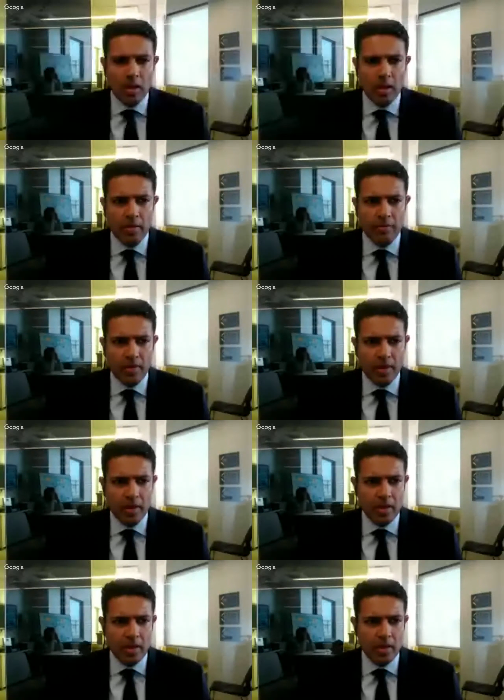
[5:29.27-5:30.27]
And
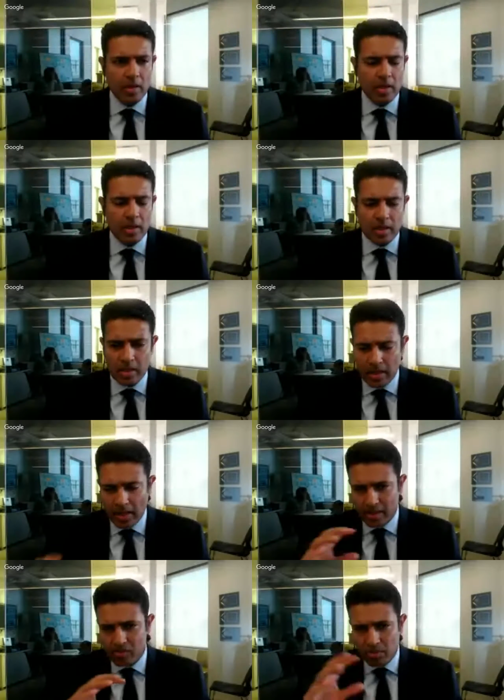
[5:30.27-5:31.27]

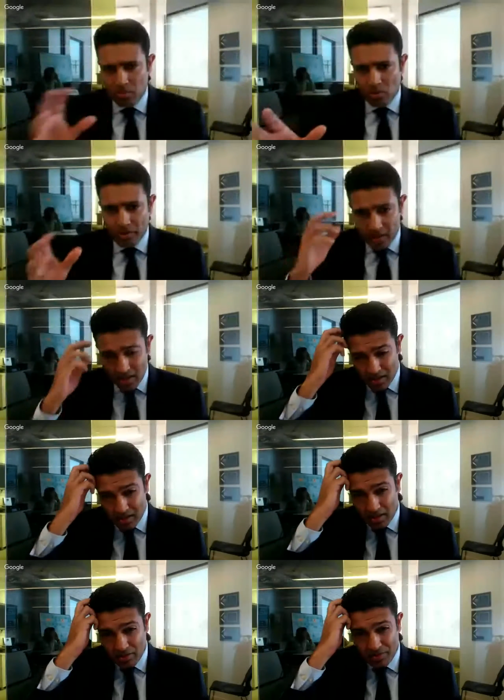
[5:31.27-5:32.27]
as we move into
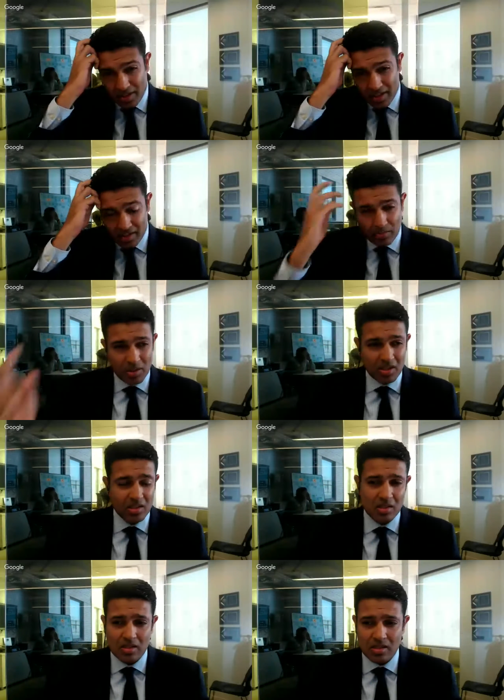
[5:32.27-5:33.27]
this other phase, I mean,
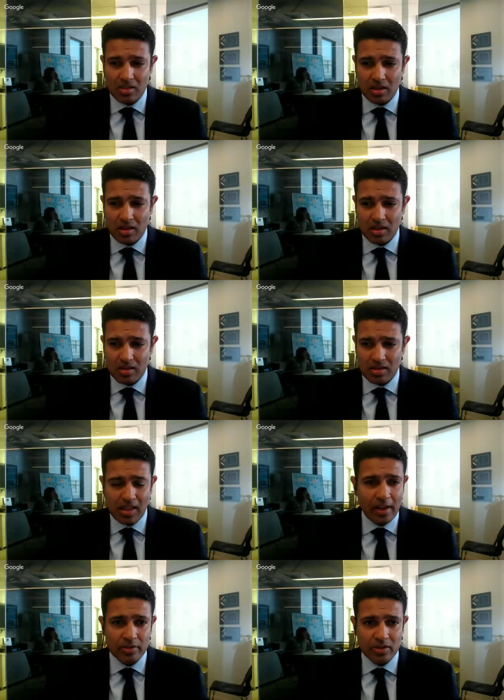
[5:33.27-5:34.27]
this is
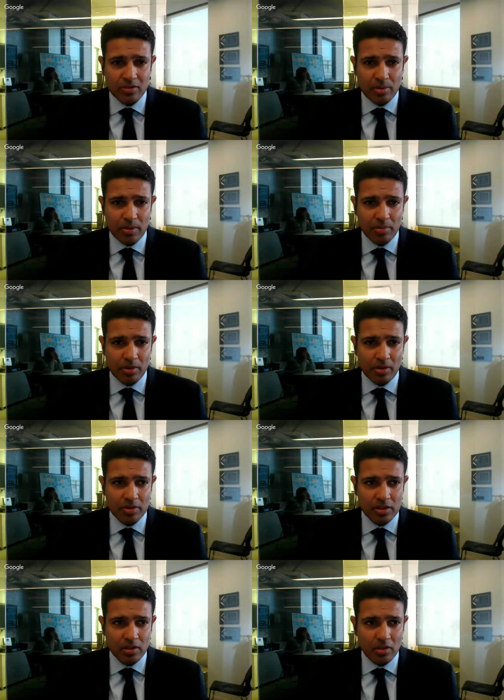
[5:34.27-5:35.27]
thousands of people that
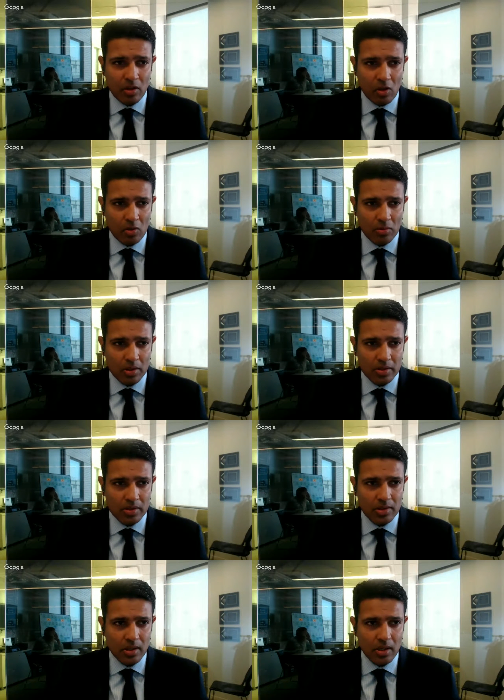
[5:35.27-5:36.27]
are still
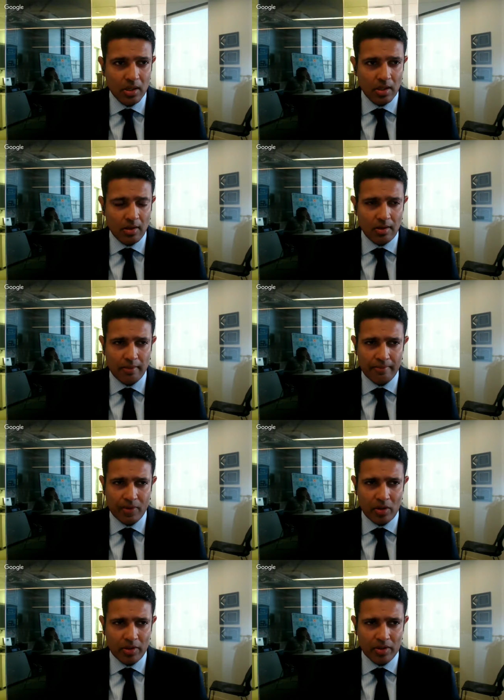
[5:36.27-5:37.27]
homeless.
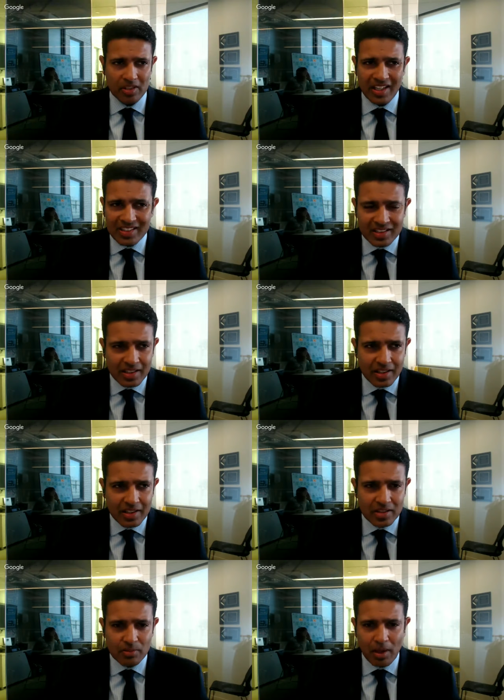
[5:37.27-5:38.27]
Are there tent
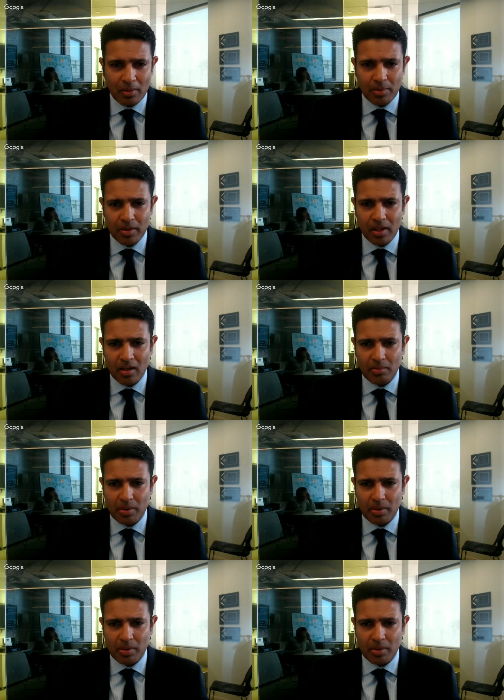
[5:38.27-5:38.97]
cities popping up?